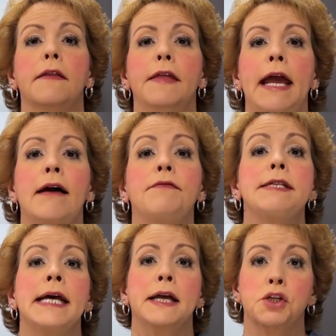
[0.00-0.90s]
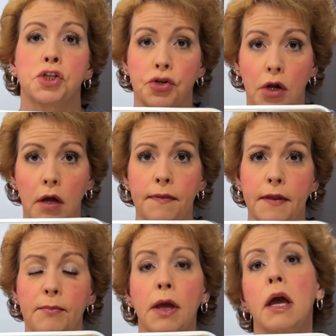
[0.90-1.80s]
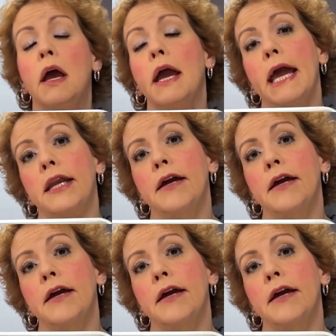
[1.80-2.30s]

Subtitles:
They have texture on them, and